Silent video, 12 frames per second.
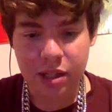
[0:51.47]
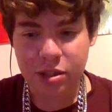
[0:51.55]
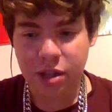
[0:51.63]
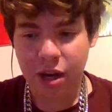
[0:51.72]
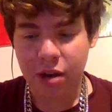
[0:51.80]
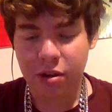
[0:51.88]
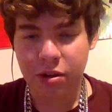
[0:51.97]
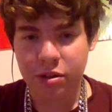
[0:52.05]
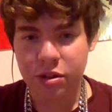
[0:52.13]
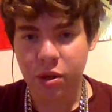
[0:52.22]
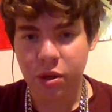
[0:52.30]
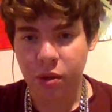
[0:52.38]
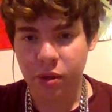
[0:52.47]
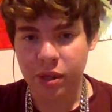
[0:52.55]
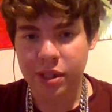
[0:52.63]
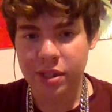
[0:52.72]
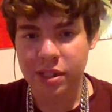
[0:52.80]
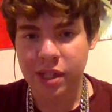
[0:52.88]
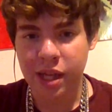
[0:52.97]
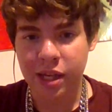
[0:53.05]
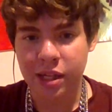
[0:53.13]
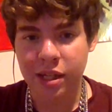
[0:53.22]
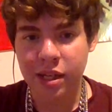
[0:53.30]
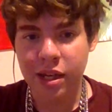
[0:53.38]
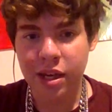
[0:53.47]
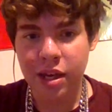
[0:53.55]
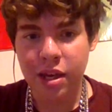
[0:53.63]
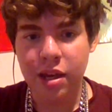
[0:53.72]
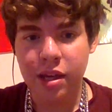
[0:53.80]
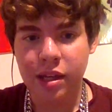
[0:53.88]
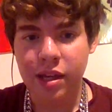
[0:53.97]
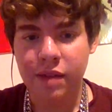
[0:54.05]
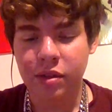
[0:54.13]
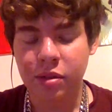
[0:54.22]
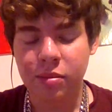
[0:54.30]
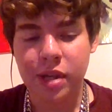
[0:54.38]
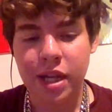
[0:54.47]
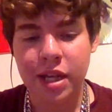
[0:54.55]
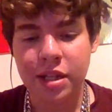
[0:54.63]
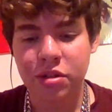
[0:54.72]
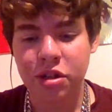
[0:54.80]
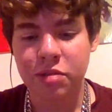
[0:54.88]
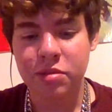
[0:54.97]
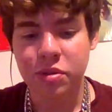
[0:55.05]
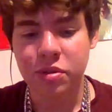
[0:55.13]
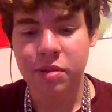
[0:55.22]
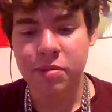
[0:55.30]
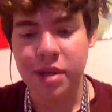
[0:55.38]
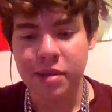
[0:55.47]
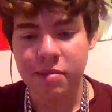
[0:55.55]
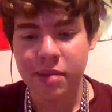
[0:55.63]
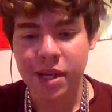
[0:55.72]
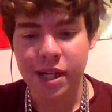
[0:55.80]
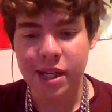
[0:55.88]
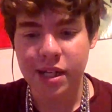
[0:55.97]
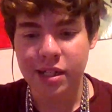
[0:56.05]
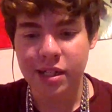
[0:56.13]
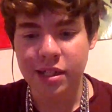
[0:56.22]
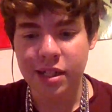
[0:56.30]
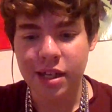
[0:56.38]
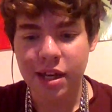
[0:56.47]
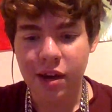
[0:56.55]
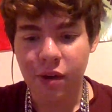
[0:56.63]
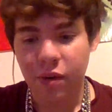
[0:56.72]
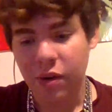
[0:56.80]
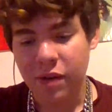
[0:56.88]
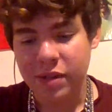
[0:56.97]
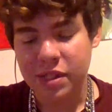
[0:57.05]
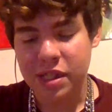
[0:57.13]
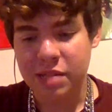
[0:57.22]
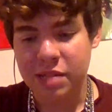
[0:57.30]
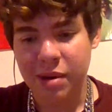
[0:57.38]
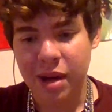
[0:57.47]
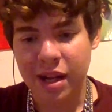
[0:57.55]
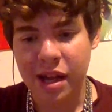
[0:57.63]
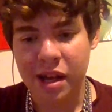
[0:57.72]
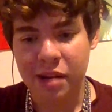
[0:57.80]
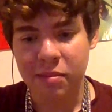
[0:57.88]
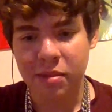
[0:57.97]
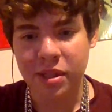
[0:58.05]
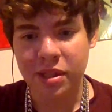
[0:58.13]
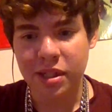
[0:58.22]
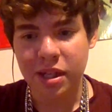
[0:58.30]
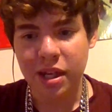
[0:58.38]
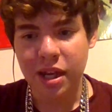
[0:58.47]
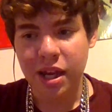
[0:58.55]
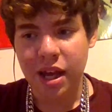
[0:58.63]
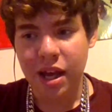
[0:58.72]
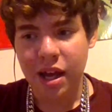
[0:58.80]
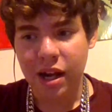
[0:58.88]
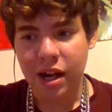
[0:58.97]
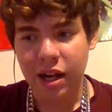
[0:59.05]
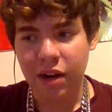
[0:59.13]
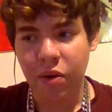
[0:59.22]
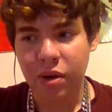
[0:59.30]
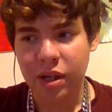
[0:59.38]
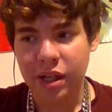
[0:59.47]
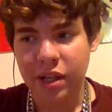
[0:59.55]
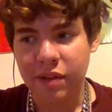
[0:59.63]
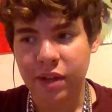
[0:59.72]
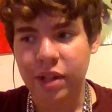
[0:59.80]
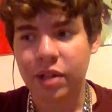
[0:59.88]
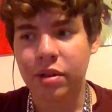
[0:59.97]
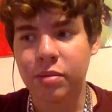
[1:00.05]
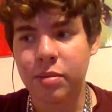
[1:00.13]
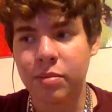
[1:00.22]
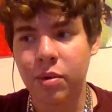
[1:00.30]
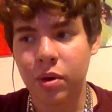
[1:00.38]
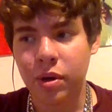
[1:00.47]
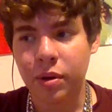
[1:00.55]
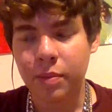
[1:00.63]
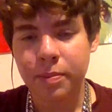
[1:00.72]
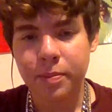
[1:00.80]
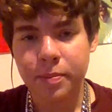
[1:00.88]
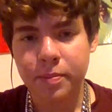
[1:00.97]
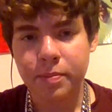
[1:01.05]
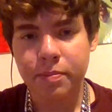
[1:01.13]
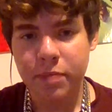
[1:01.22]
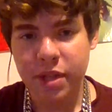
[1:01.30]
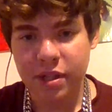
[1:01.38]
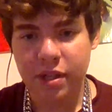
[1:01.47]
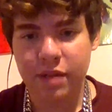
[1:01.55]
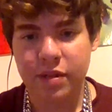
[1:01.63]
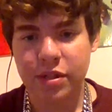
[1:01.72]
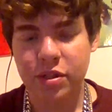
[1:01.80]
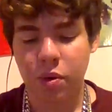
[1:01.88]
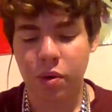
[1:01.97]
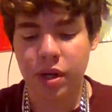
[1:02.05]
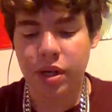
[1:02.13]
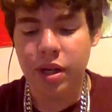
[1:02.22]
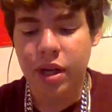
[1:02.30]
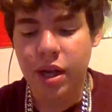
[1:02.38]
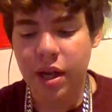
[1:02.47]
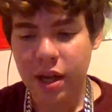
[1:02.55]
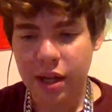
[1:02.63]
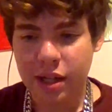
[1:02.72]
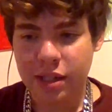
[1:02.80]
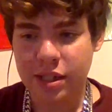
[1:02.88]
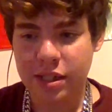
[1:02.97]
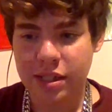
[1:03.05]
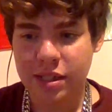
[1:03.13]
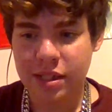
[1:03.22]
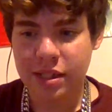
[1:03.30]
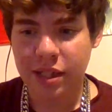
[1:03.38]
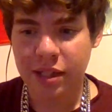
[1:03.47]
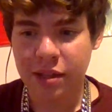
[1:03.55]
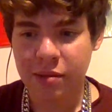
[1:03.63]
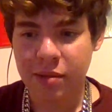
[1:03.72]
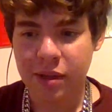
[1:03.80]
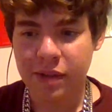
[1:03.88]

childhood stories, and give a little bit of history between me and Big Nigga. Well, obviously he's my dad, but I want to give a little bit more of a story because it's a little bit